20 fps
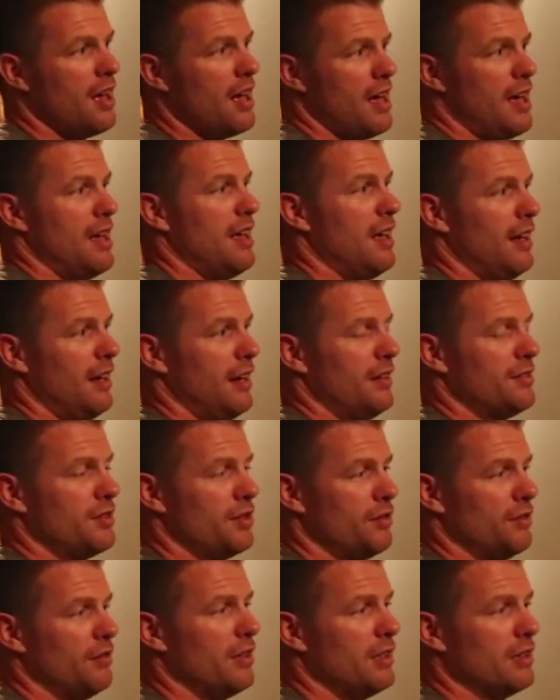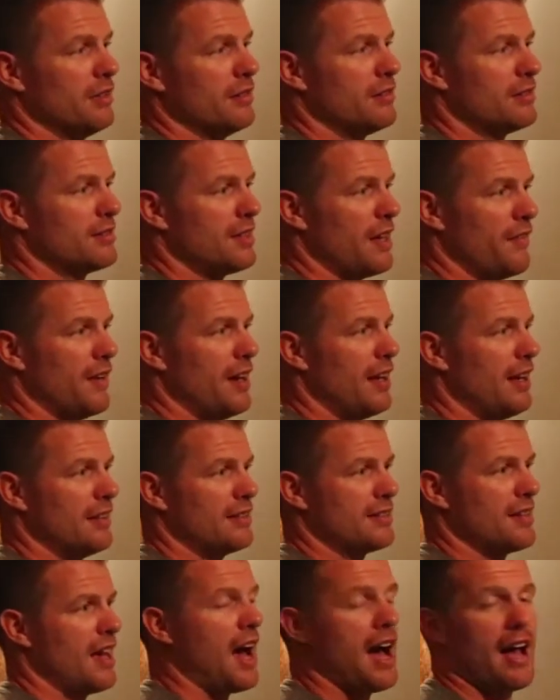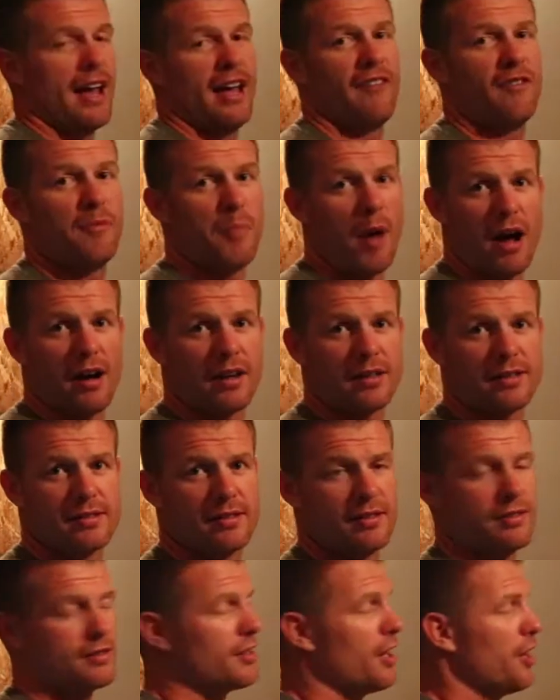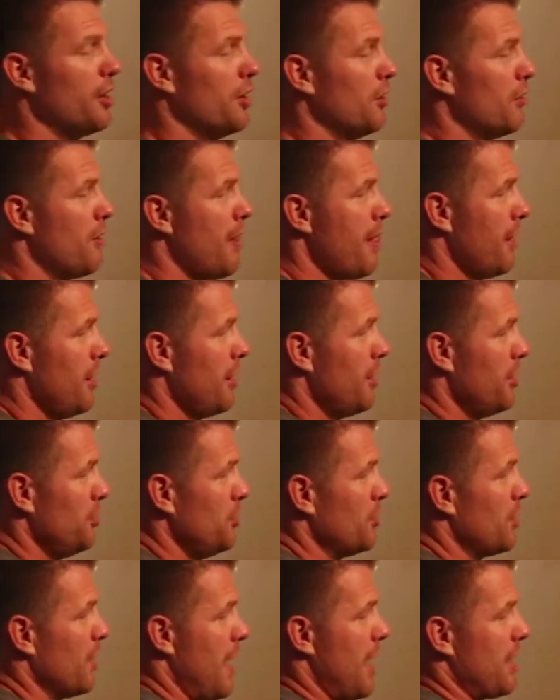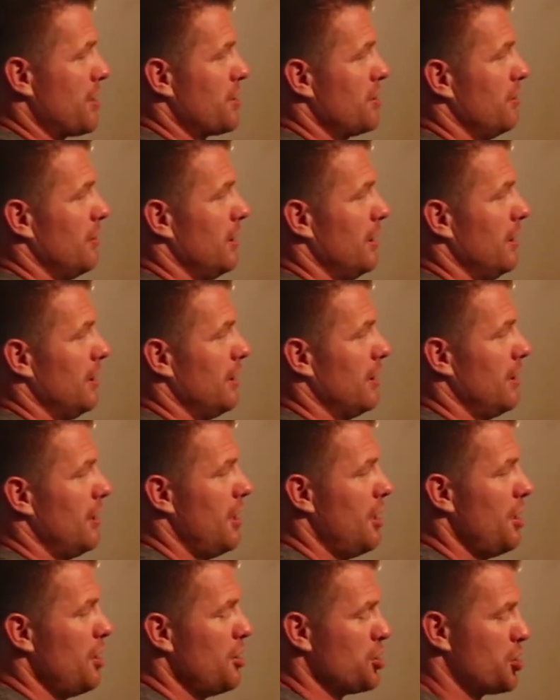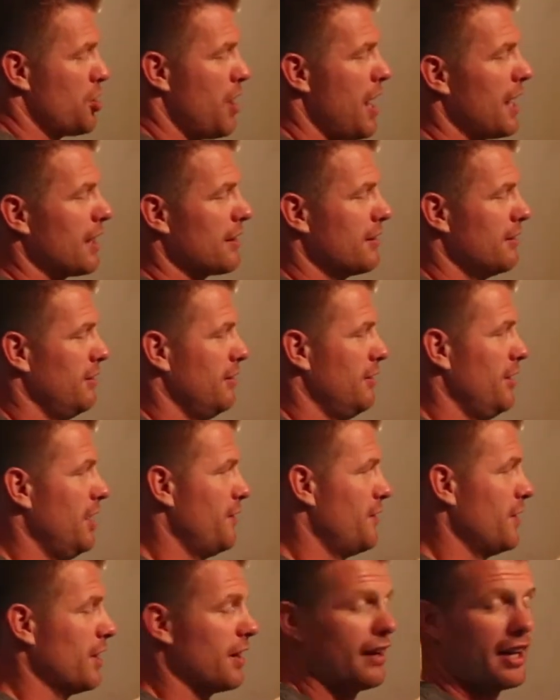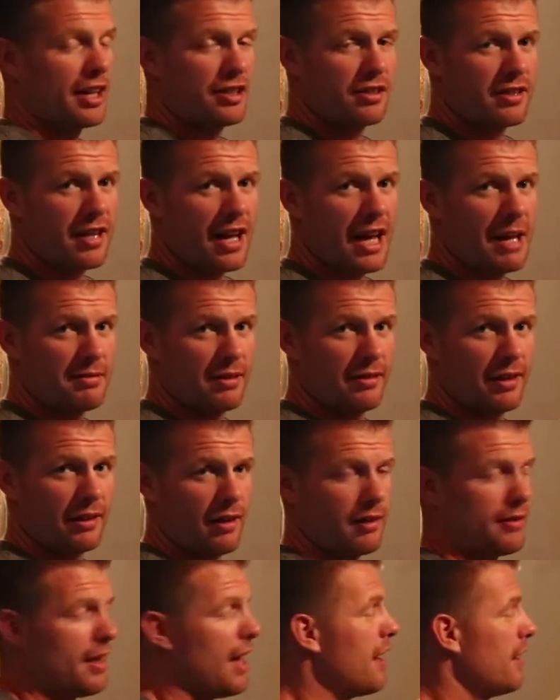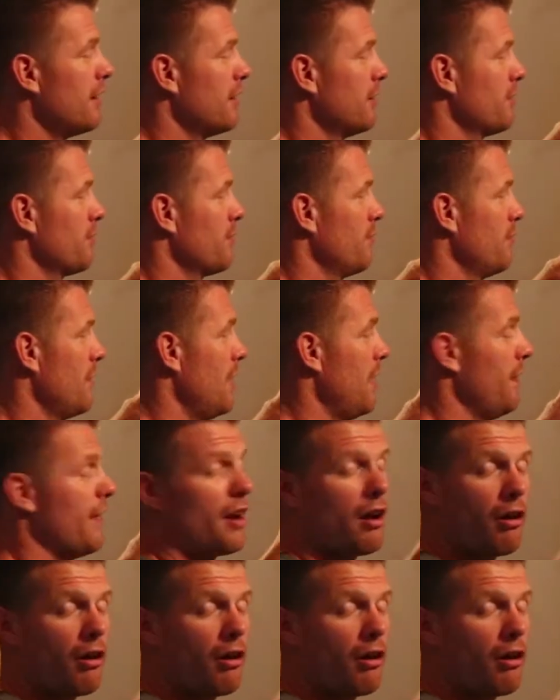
and a two and seven eighths I F box. So you can actually track the different connection types and things like that. And that